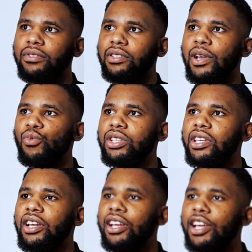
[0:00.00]
Someone
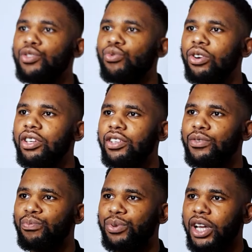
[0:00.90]
said the network
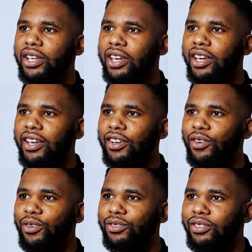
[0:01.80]
is breaking
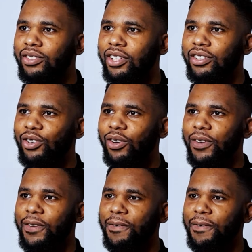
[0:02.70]
on TikTok.